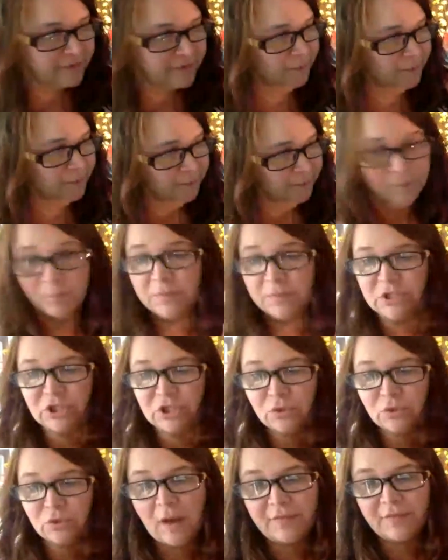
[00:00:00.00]
but you
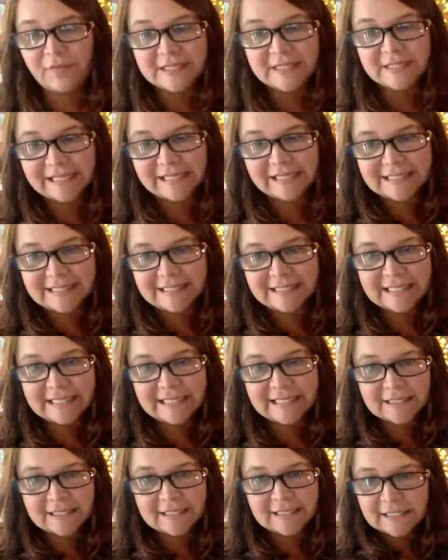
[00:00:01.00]
want this
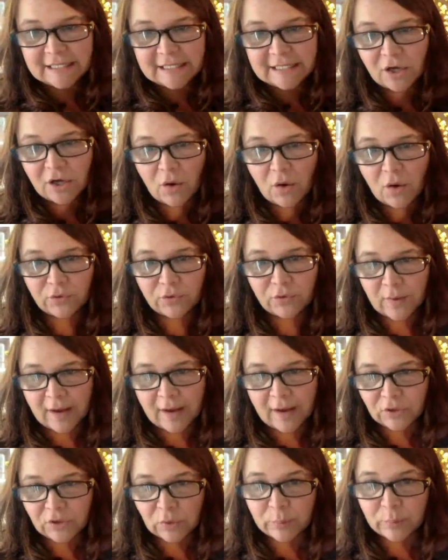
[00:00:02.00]
consistency to go throughout your
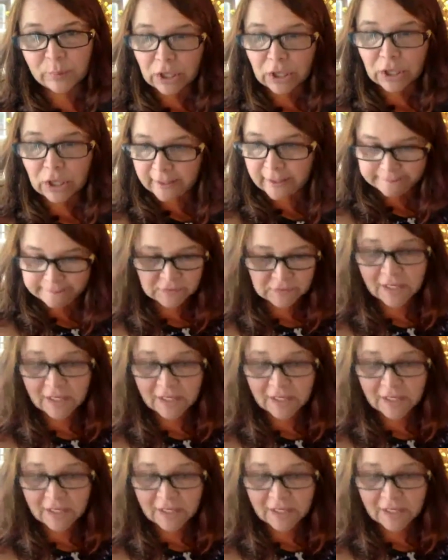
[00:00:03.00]
book. If you